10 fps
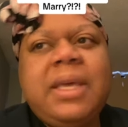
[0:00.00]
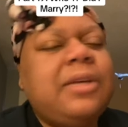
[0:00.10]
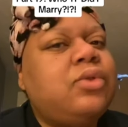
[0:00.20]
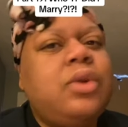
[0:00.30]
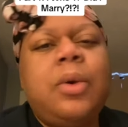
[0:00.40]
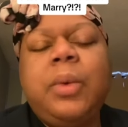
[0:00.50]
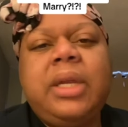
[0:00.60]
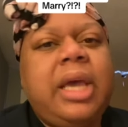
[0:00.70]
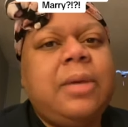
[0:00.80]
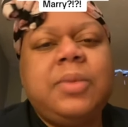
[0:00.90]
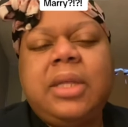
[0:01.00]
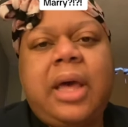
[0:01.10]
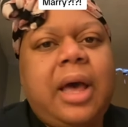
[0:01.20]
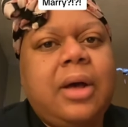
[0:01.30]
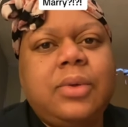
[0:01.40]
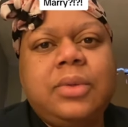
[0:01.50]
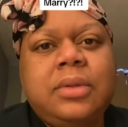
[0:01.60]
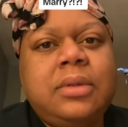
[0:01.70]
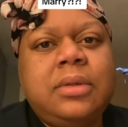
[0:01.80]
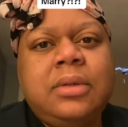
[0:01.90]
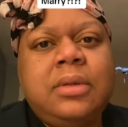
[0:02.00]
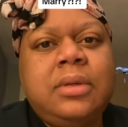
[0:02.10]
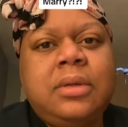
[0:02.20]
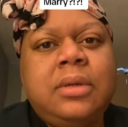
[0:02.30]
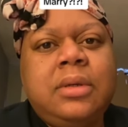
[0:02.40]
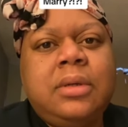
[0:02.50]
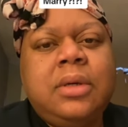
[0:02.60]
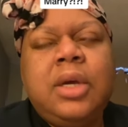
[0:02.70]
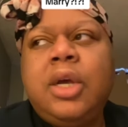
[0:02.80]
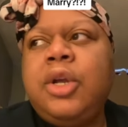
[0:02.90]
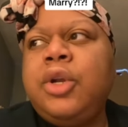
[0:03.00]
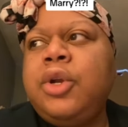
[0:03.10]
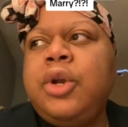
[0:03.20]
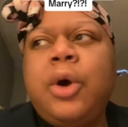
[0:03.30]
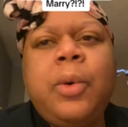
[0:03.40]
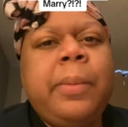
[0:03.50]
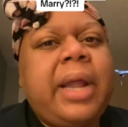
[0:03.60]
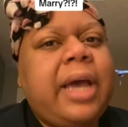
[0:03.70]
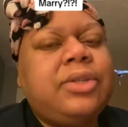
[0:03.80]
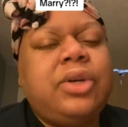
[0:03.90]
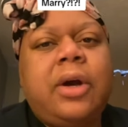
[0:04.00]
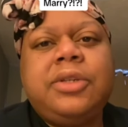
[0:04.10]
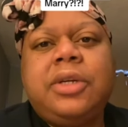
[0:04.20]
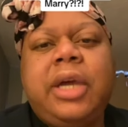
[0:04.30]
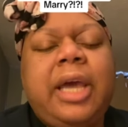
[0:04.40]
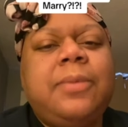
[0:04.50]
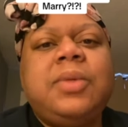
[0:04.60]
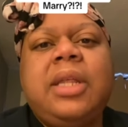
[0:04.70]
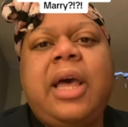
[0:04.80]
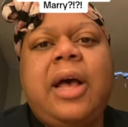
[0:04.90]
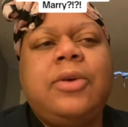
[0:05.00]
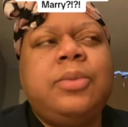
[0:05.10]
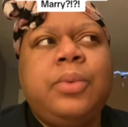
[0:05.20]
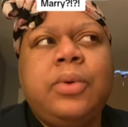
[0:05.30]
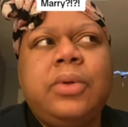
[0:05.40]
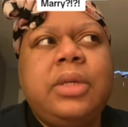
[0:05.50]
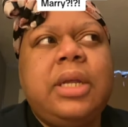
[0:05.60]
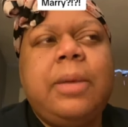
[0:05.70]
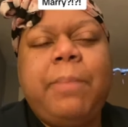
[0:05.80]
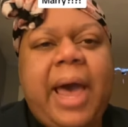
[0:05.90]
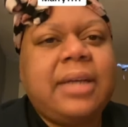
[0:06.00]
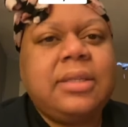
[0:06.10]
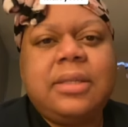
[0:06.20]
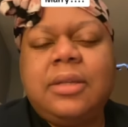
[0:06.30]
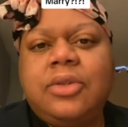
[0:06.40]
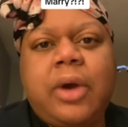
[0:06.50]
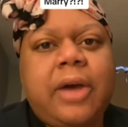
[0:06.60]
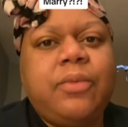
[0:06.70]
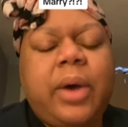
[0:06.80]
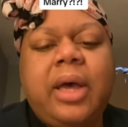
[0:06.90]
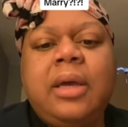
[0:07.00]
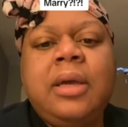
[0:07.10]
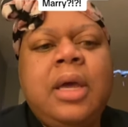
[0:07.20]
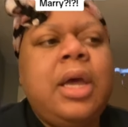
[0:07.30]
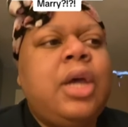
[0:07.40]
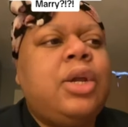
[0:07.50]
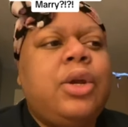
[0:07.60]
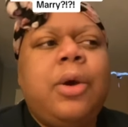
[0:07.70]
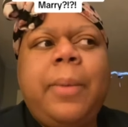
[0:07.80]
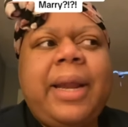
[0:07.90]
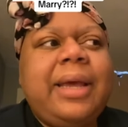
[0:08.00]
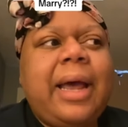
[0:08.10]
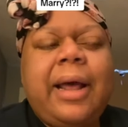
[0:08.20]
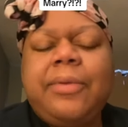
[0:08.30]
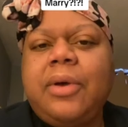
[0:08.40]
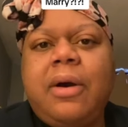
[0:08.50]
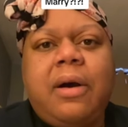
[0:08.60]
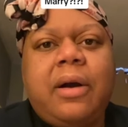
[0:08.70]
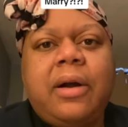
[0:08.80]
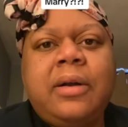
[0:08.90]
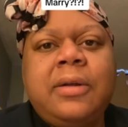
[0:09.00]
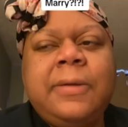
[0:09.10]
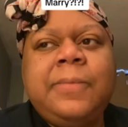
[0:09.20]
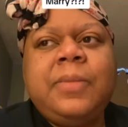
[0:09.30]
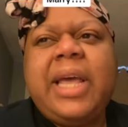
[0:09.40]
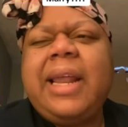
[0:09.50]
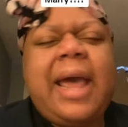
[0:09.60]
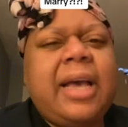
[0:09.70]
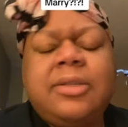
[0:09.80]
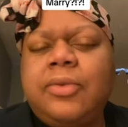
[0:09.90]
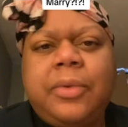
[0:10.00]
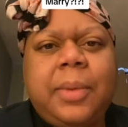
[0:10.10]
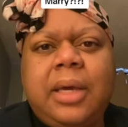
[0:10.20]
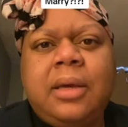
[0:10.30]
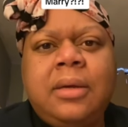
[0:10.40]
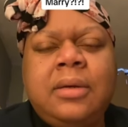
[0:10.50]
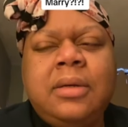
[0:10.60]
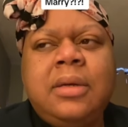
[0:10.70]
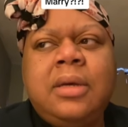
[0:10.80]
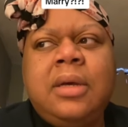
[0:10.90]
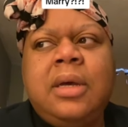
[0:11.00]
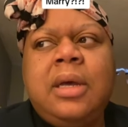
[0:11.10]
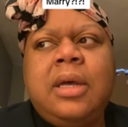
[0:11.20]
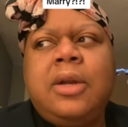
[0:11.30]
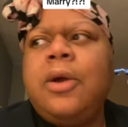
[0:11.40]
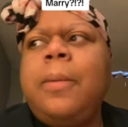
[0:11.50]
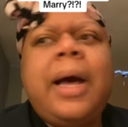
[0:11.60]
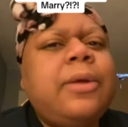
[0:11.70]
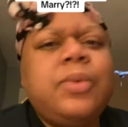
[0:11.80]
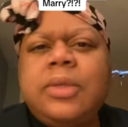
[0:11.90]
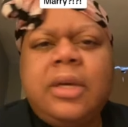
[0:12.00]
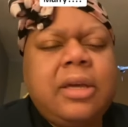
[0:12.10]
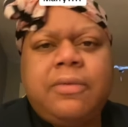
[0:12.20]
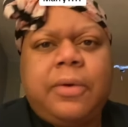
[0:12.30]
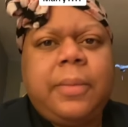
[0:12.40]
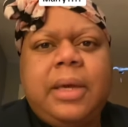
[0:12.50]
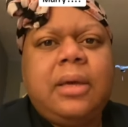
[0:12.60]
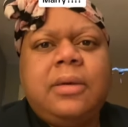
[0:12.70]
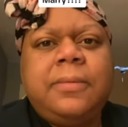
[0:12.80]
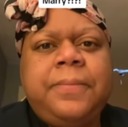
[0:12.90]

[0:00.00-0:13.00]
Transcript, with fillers: because no one came to the house. No black charger came to the house, pulled backed into the driveway. Nobody got out the car and oh asked oh for God. me. Oh. Nobody was looking for me.